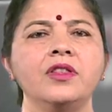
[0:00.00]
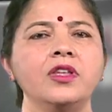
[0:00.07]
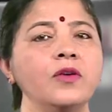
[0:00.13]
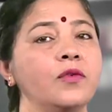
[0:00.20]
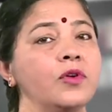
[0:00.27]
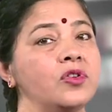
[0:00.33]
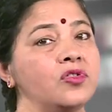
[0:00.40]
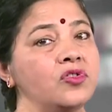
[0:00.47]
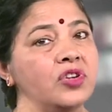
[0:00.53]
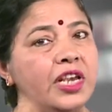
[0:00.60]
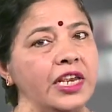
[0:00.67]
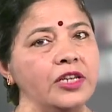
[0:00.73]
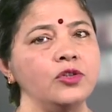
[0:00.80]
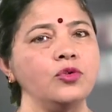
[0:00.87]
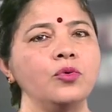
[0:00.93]
They were
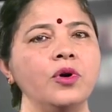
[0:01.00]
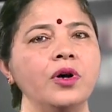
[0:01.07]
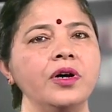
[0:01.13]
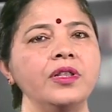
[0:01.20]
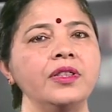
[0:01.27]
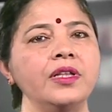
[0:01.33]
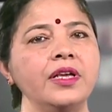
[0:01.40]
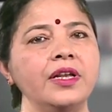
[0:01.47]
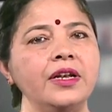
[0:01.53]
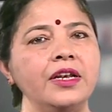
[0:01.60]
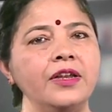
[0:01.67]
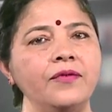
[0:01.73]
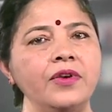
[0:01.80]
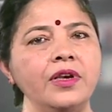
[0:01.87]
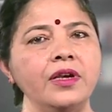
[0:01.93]
trained to earn their
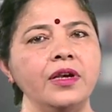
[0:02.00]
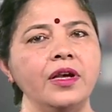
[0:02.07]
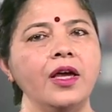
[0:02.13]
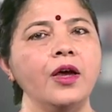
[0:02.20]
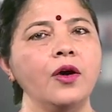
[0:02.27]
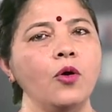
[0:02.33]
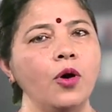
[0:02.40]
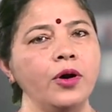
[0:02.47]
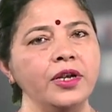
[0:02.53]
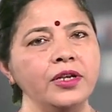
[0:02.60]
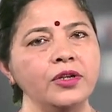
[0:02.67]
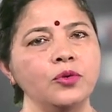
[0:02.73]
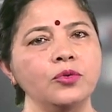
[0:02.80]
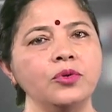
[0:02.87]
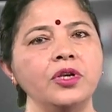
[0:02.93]
living
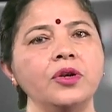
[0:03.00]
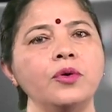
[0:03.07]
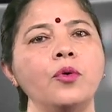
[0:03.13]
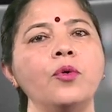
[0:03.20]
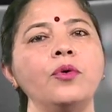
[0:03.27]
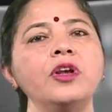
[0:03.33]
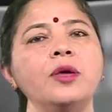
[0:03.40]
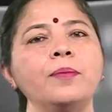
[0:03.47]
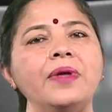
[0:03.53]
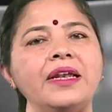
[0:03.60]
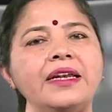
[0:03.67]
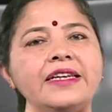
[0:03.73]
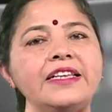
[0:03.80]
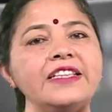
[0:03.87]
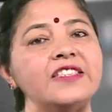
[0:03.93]
according to their own
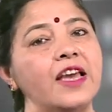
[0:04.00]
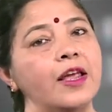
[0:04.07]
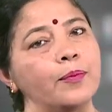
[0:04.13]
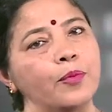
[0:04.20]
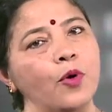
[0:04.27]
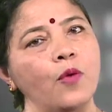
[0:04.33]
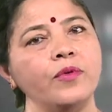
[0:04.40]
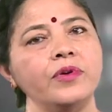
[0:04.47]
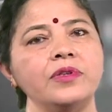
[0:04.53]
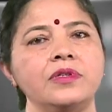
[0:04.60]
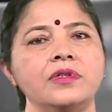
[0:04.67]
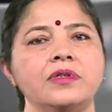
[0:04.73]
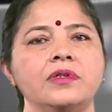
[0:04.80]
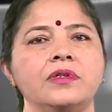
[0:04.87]
abilities and powers.